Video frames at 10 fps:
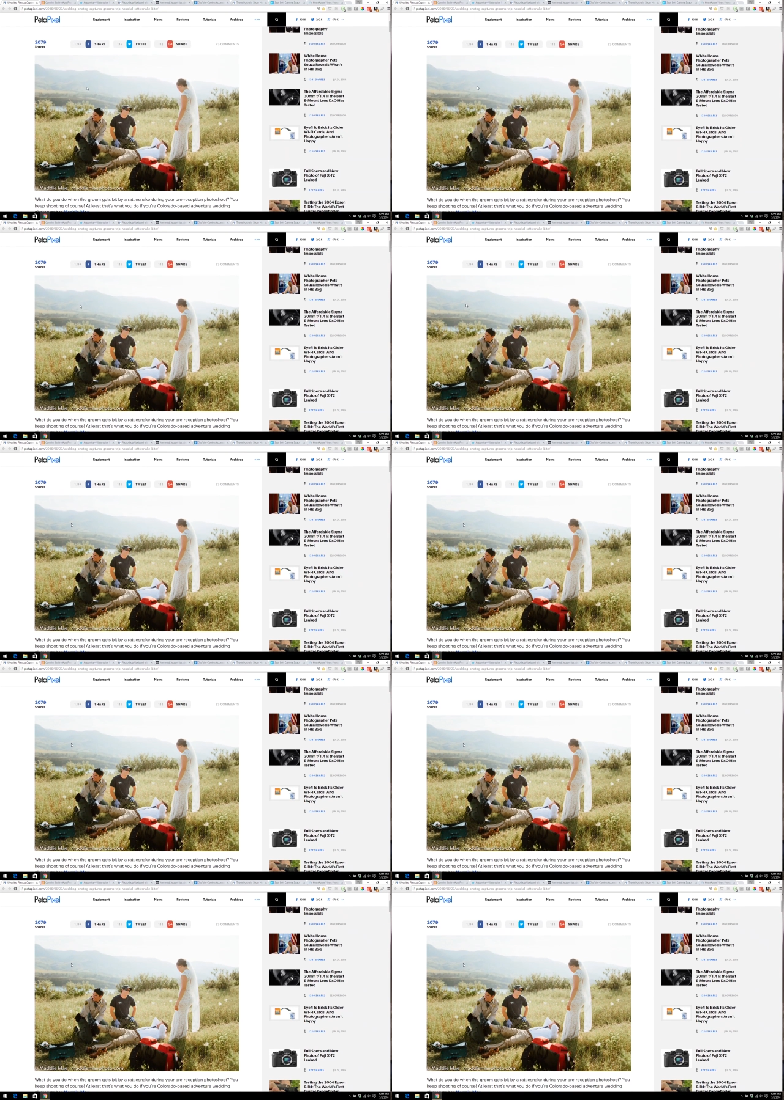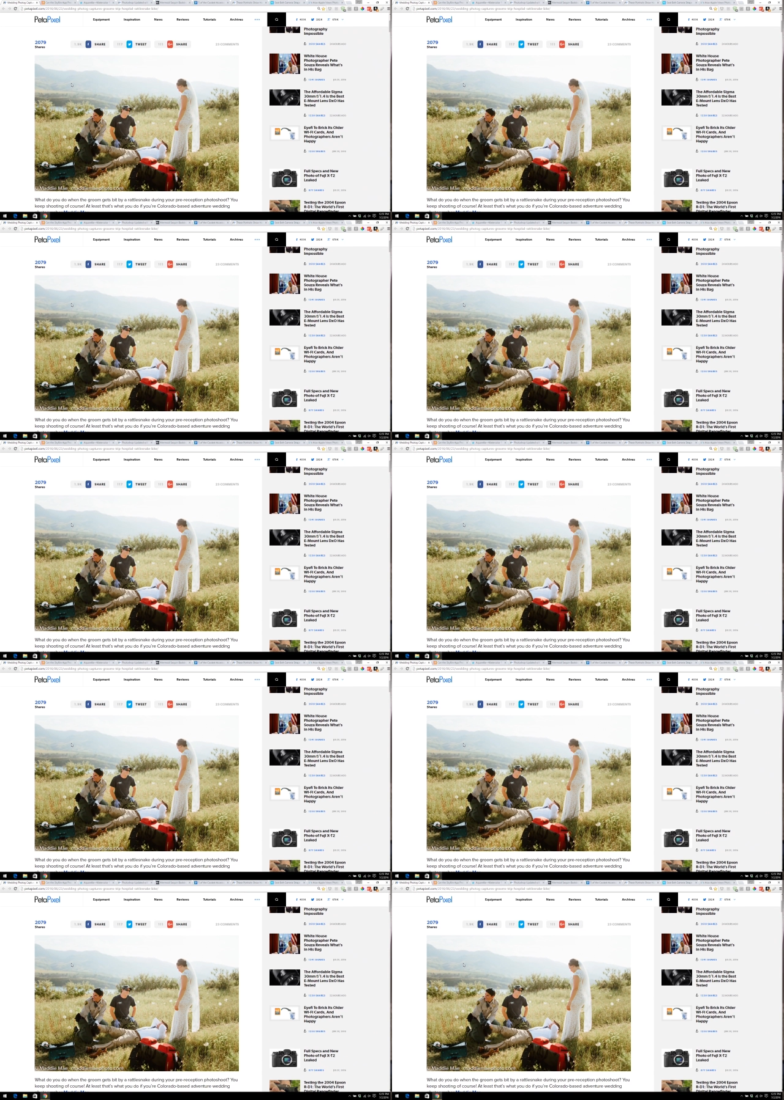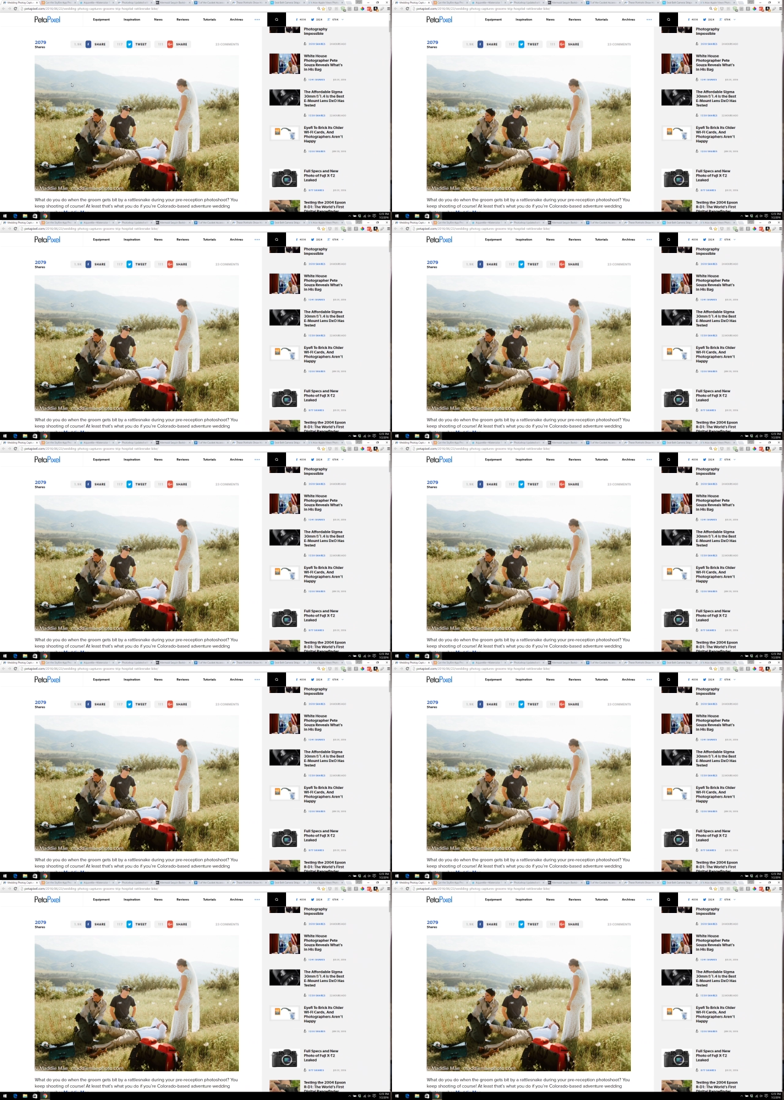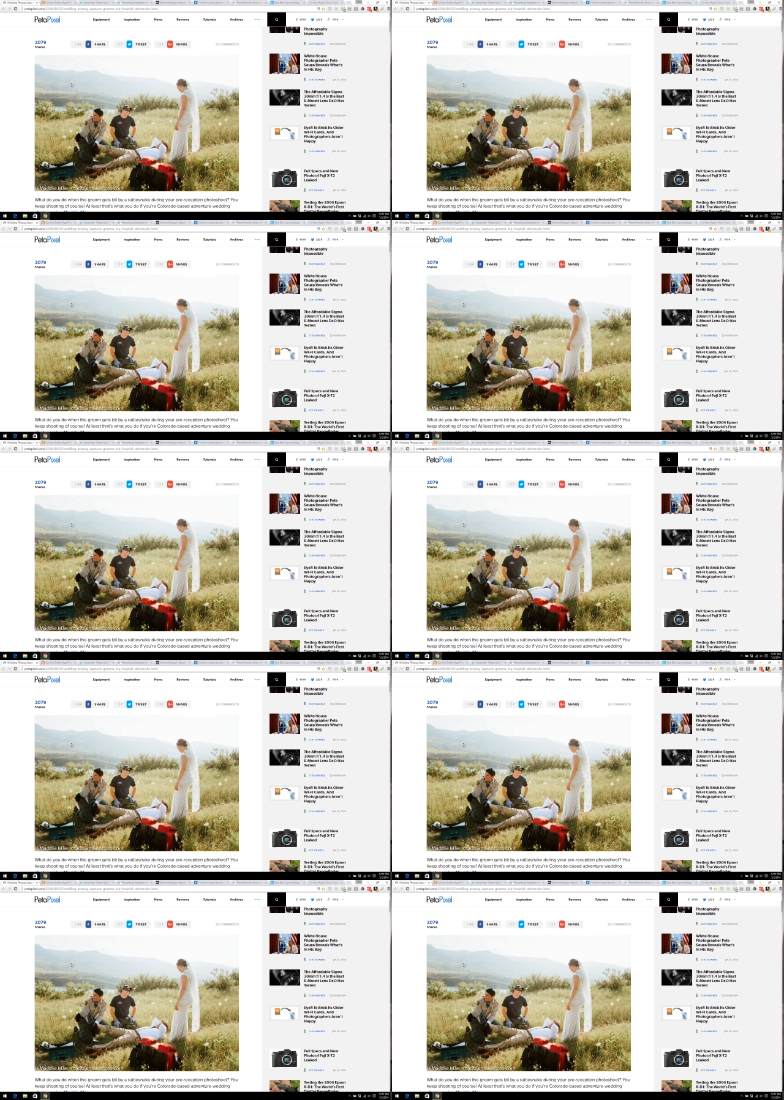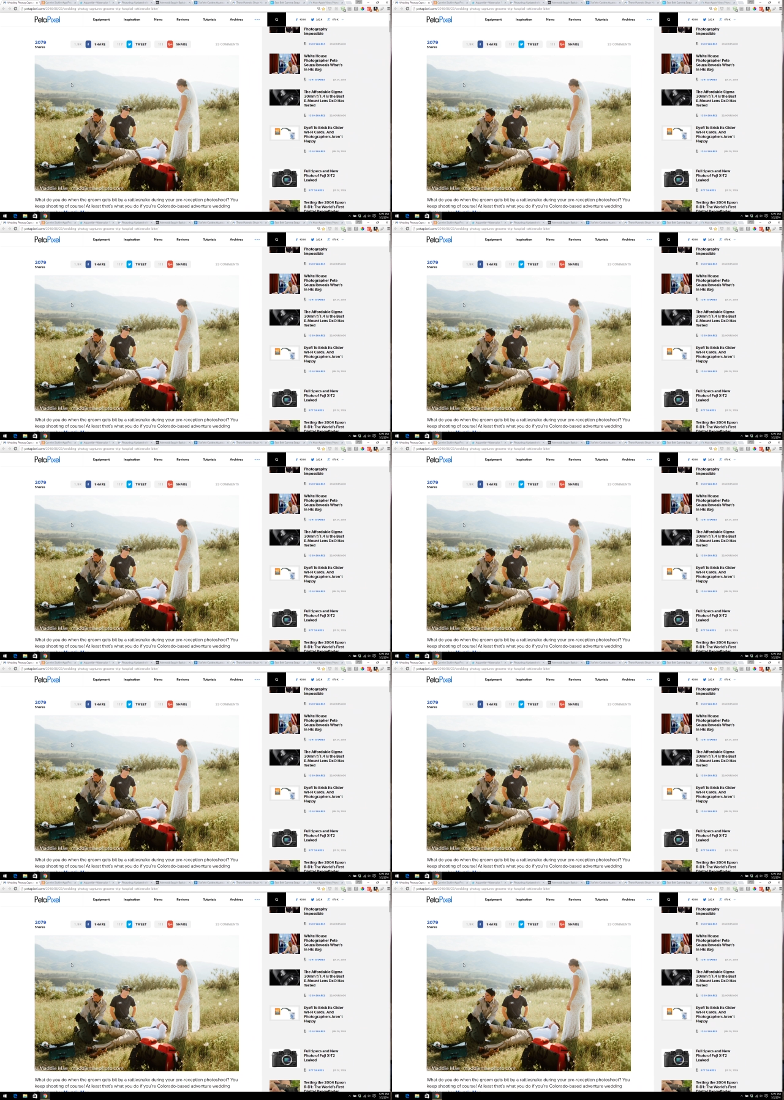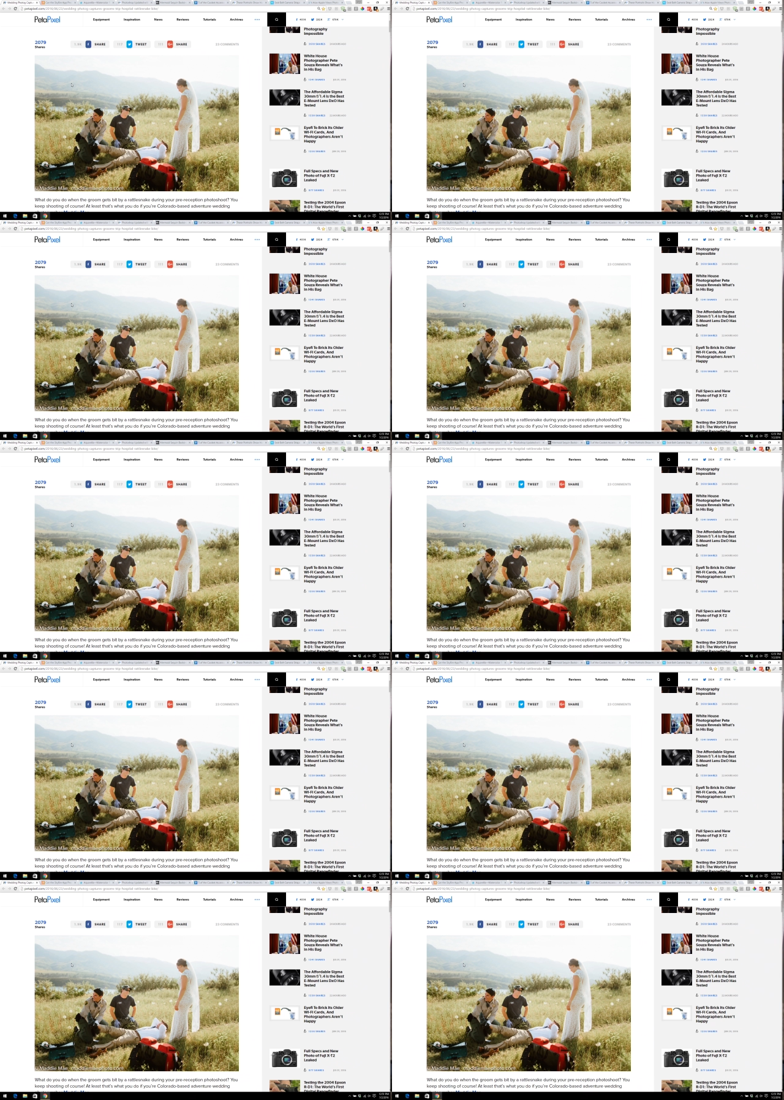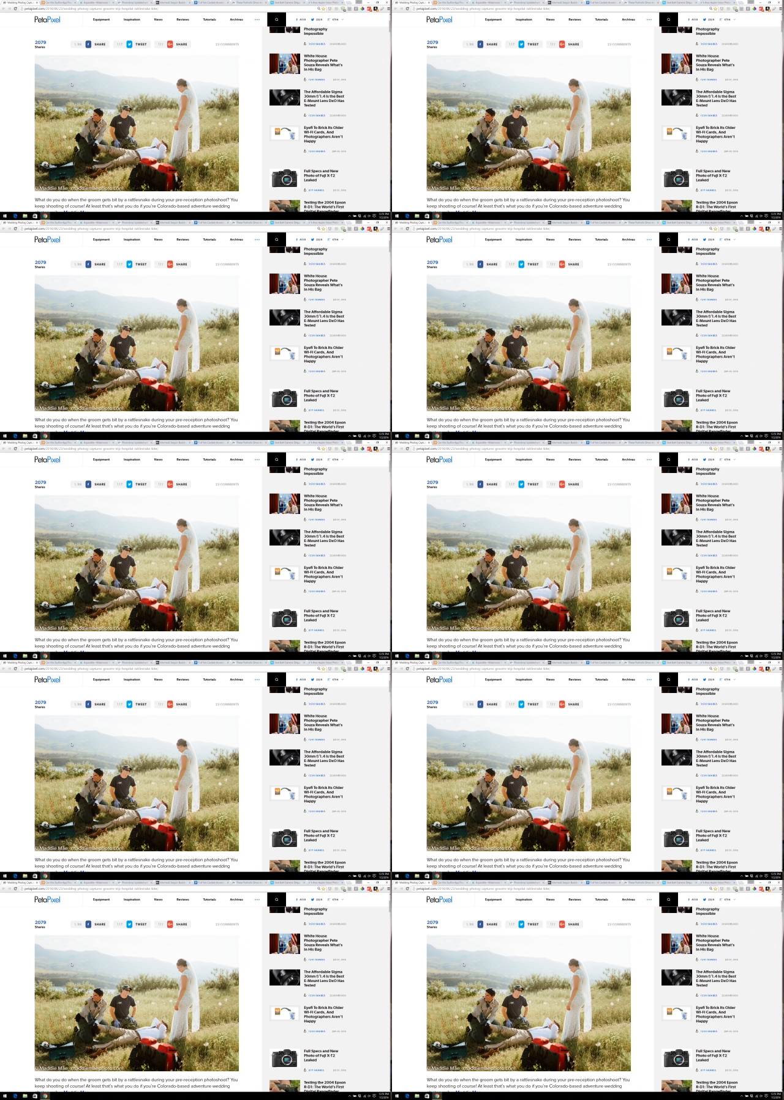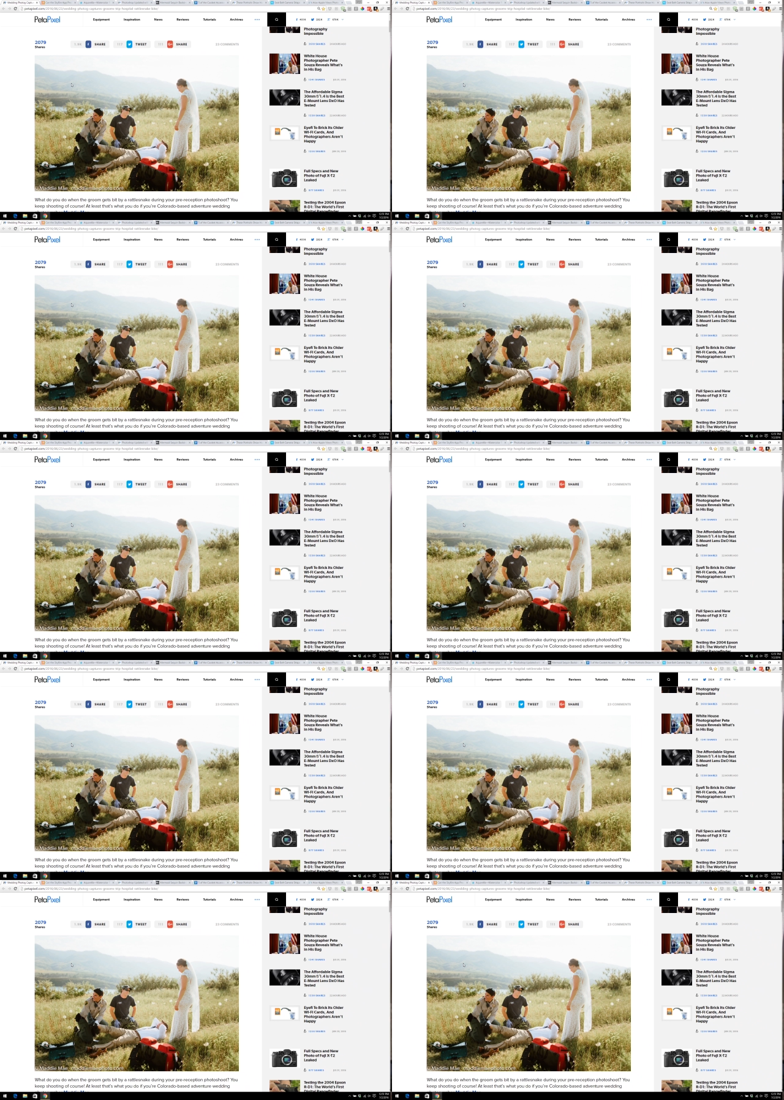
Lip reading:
(no speaker visible)